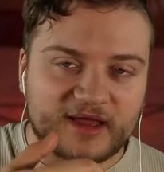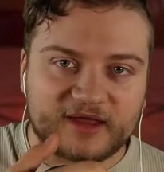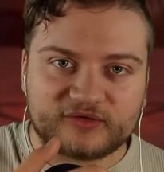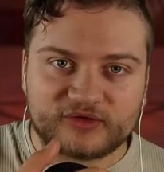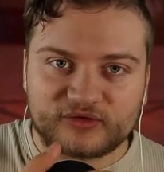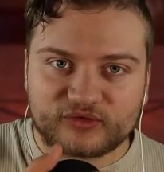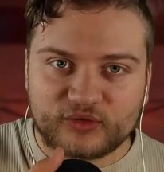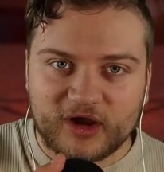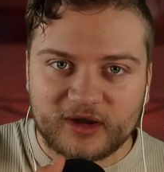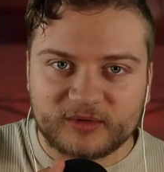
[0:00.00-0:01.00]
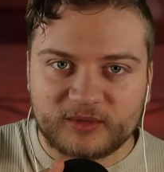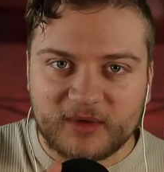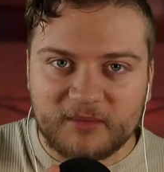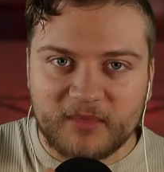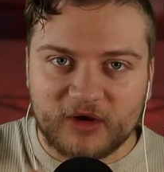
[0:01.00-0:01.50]
As described
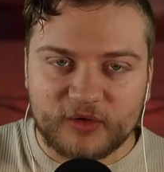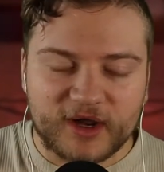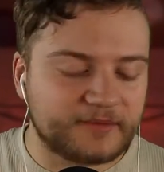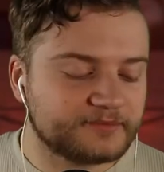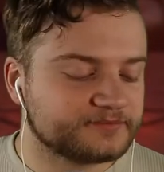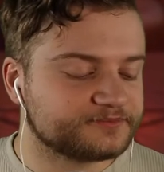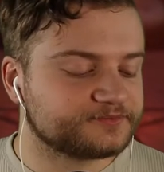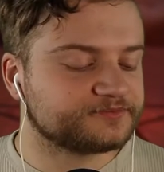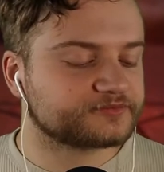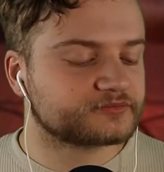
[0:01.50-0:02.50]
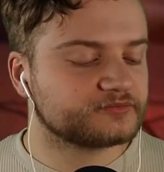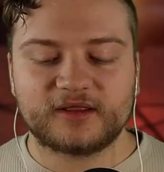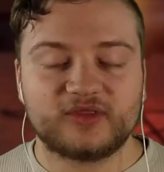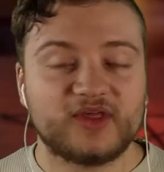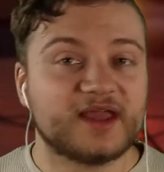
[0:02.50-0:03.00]
by Murray,
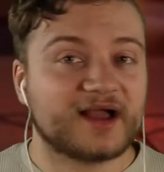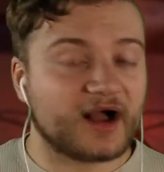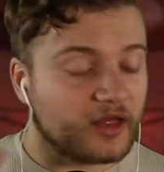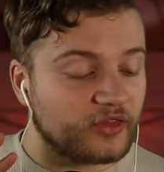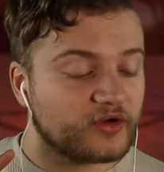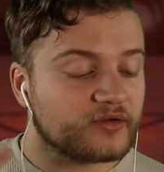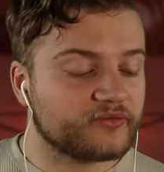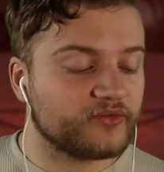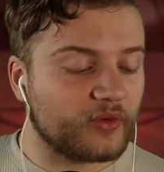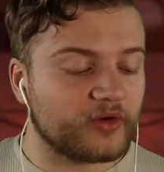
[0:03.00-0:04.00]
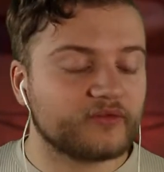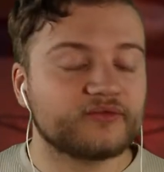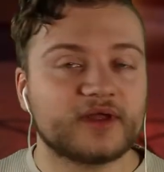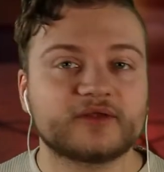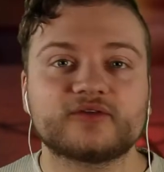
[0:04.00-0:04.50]
the other 4
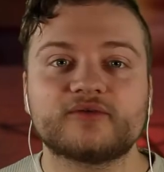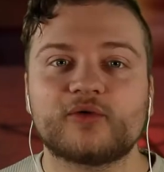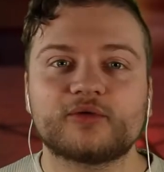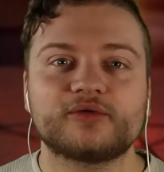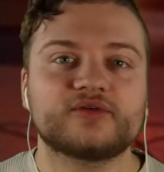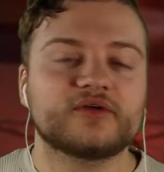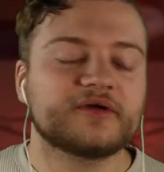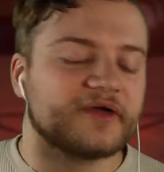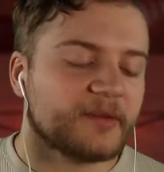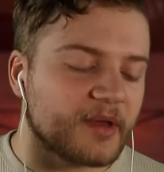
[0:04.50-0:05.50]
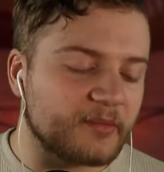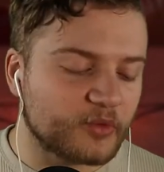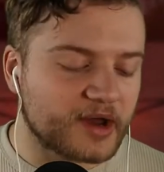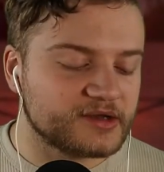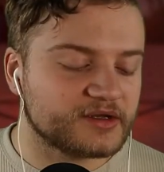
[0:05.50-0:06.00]
festivals
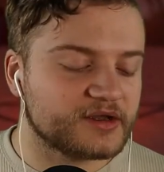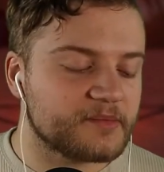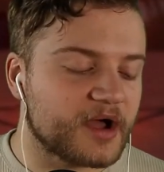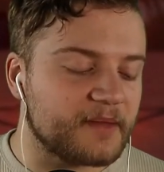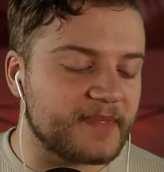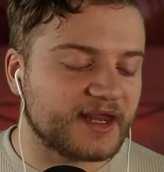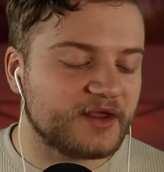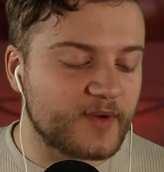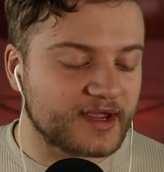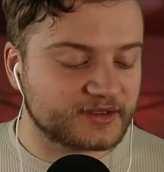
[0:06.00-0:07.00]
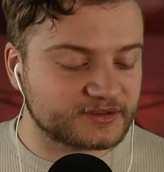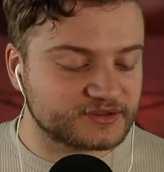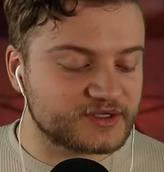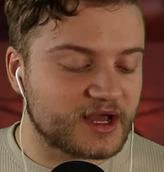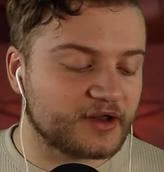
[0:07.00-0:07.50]
commemorated by many
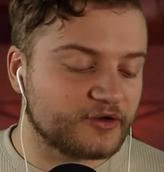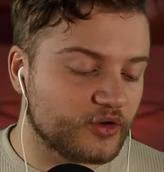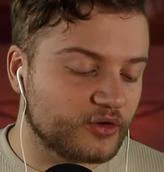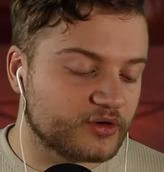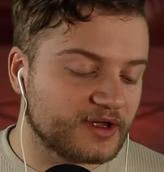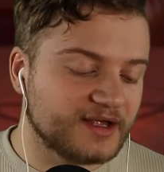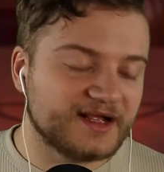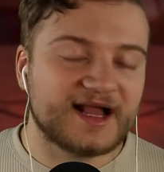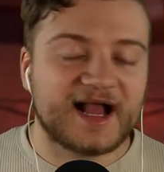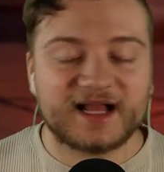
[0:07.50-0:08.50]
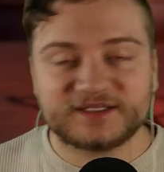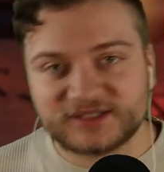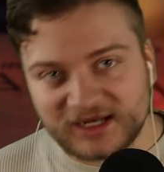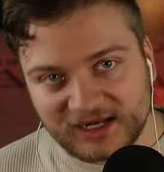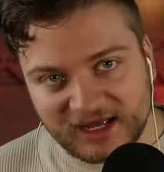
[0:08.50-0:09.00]
Wiccans are known
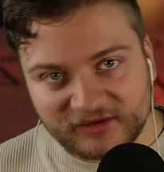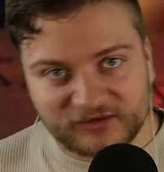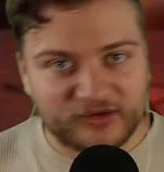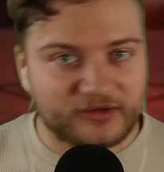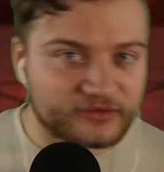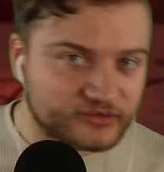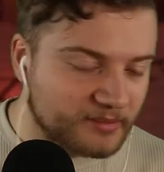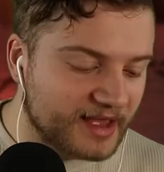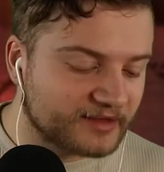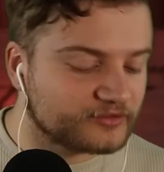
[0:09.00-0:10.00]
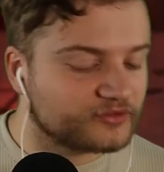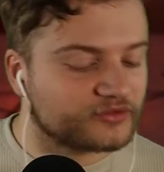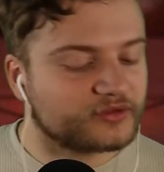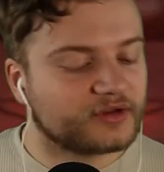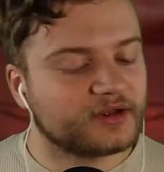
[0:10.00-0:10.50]
as Lesser Sabbats.